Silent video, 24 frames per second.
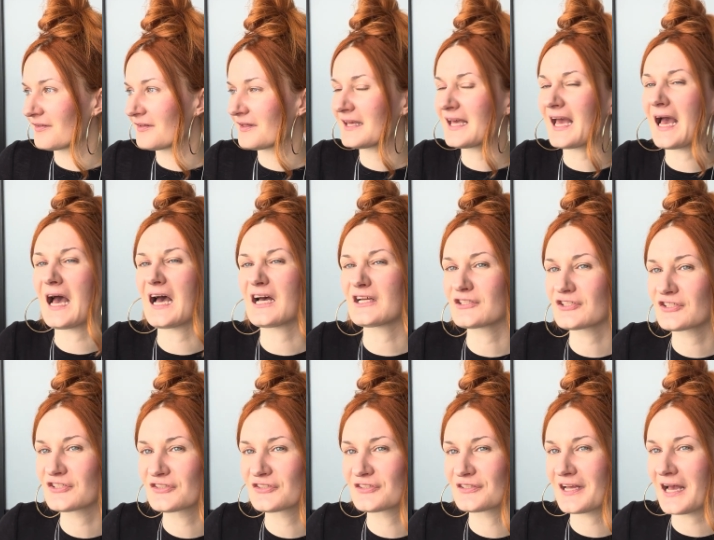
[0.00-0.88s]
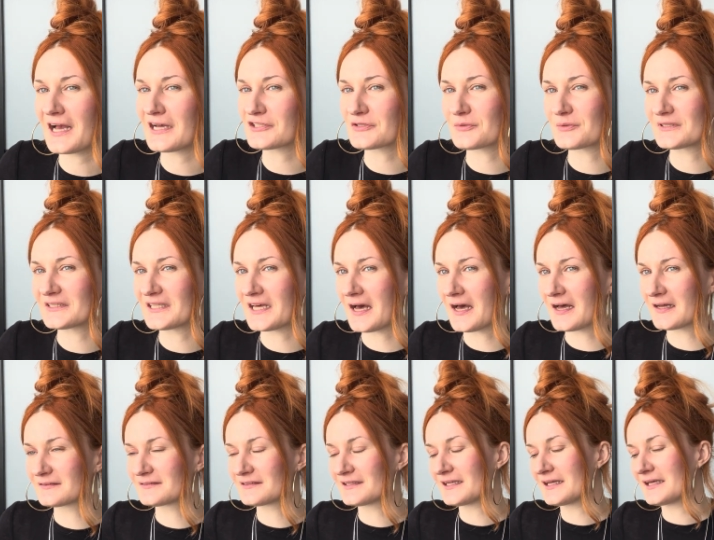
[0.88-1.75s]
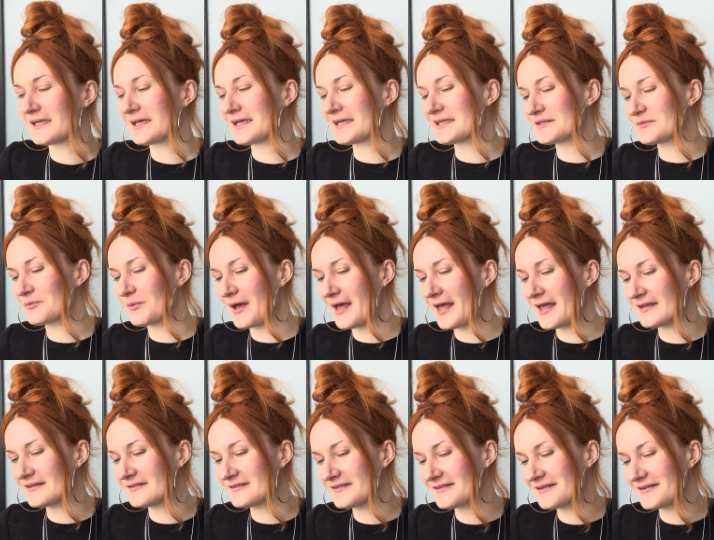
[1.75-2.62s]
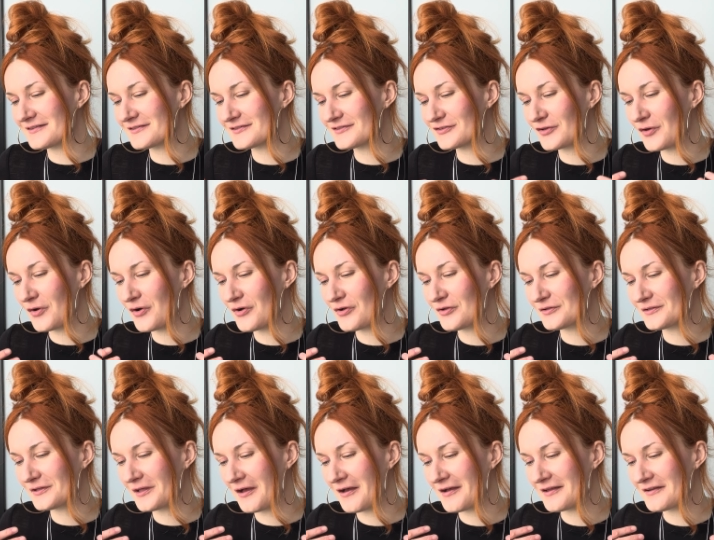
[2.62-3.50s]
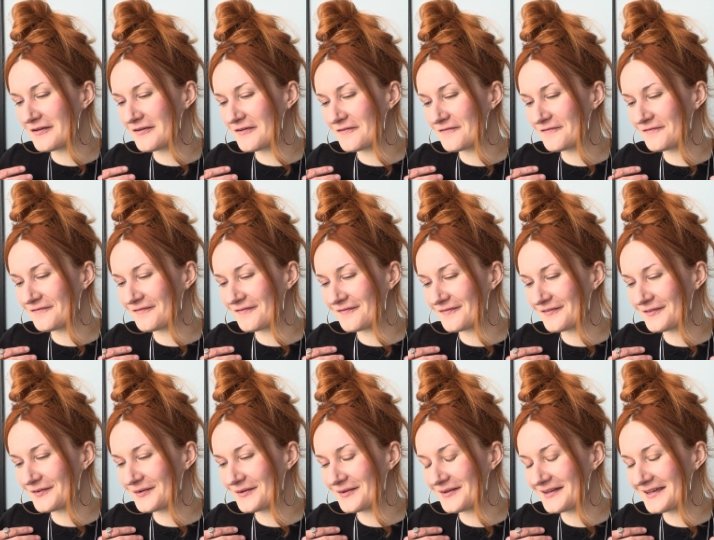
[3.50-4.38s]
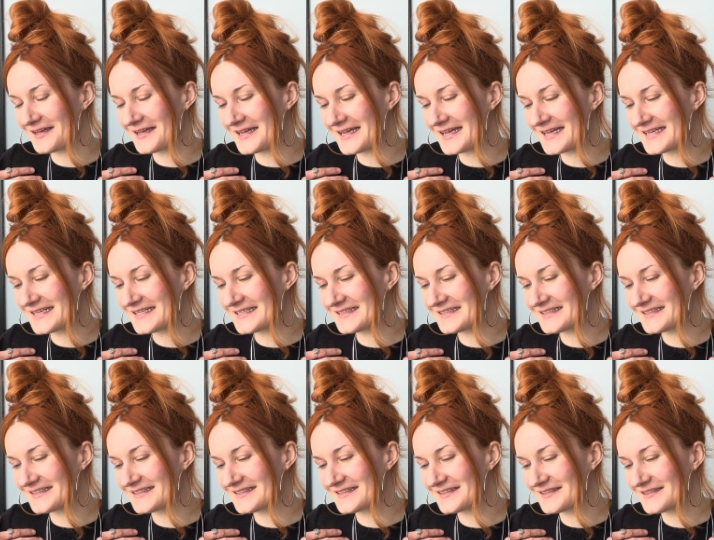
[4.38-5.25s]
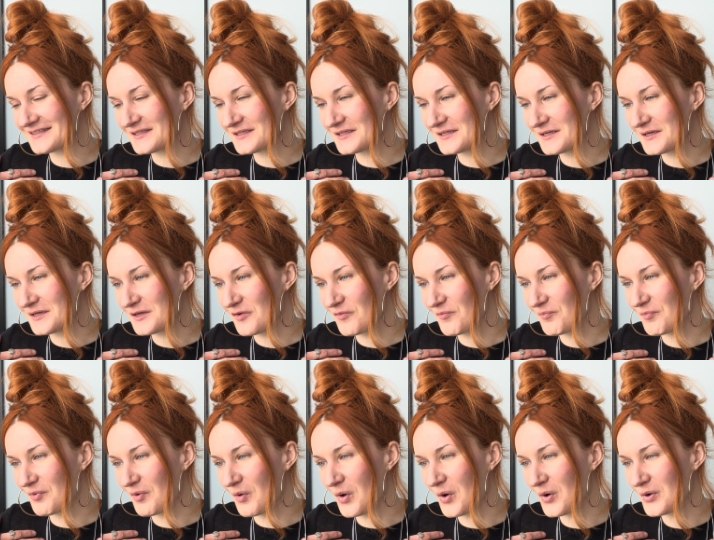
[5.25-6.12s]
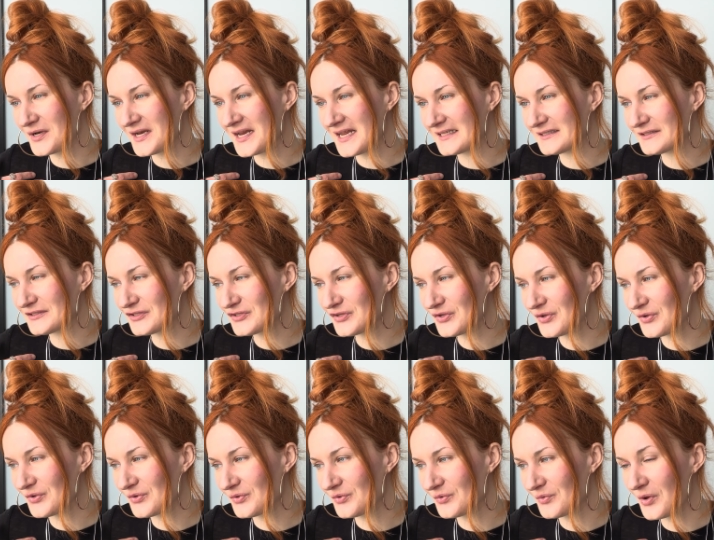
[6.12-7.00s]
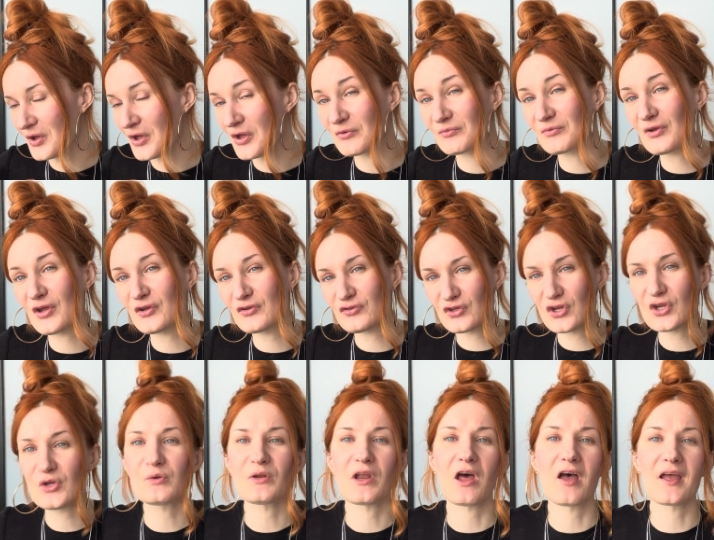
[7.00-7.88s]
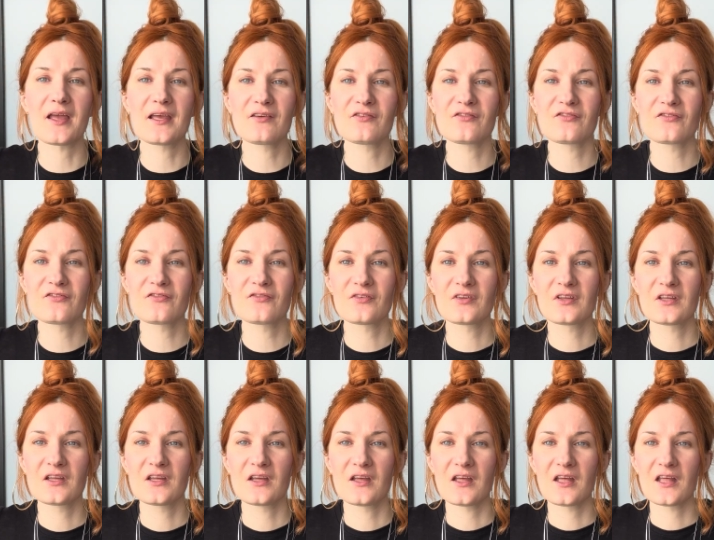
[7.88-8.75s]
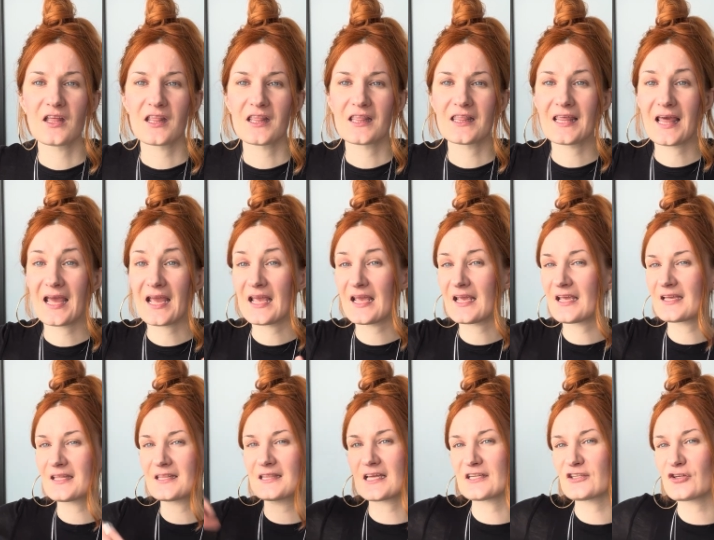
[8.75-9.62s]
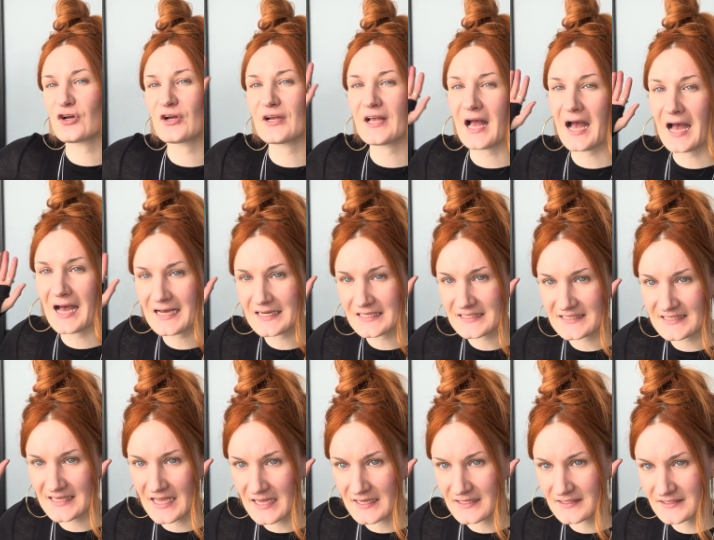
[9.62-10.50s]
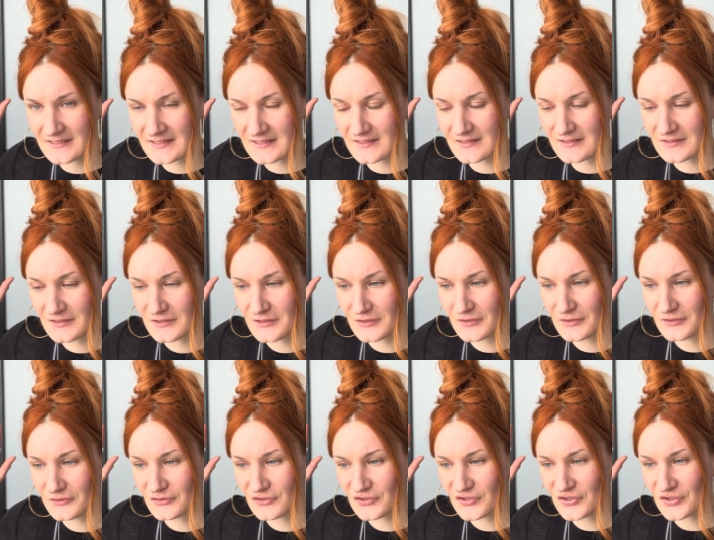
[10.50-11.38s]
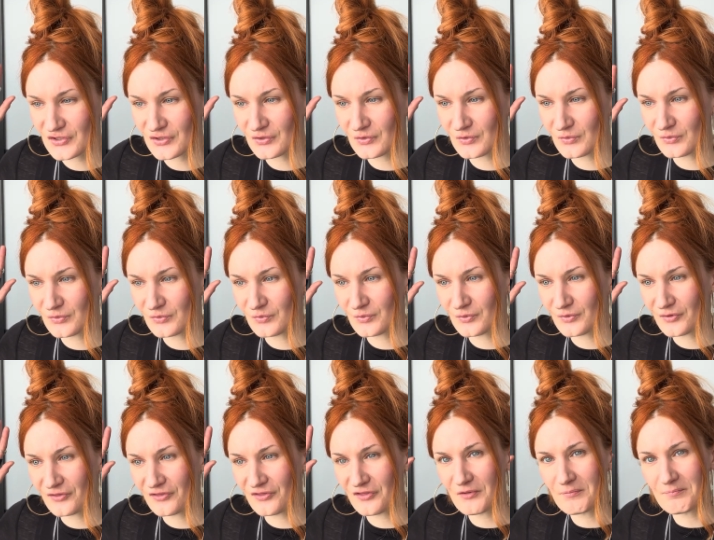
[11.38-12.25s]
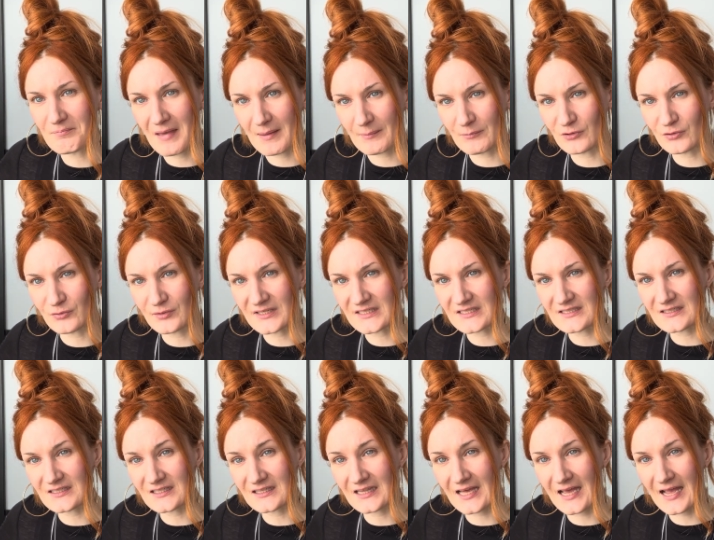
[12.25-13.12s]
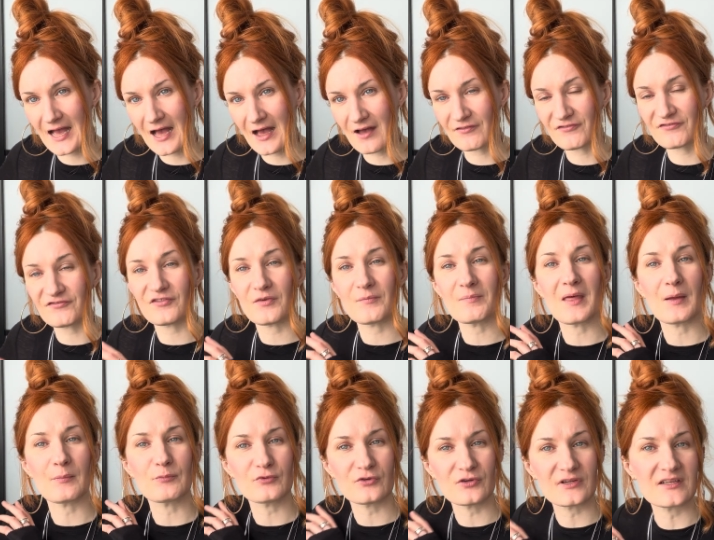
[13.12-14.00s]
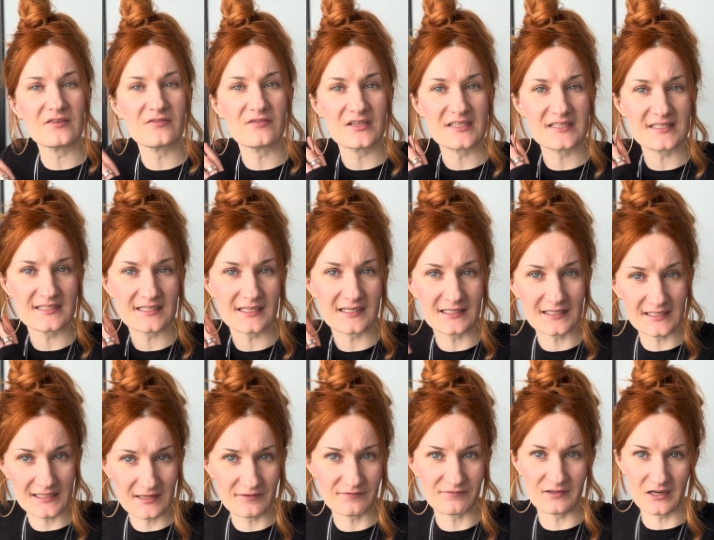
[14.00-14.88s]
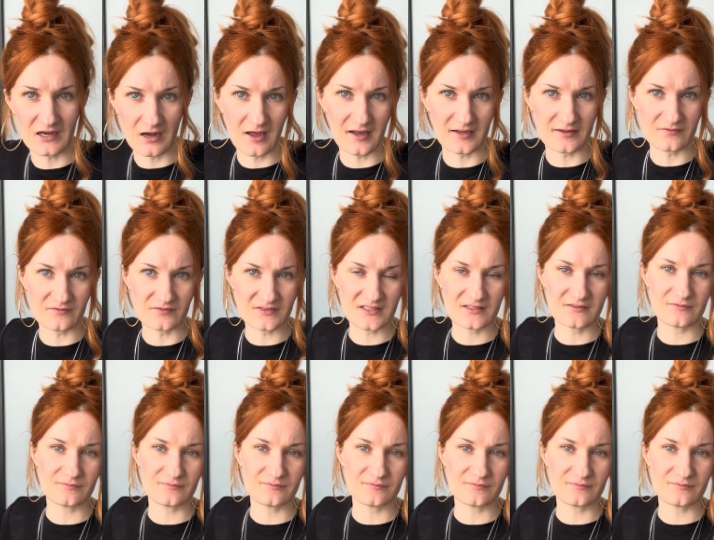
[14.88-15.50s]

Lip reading: catch with that is when a soul kind of is born into a new life, they don't access to the memories that they have from their previously lived lives.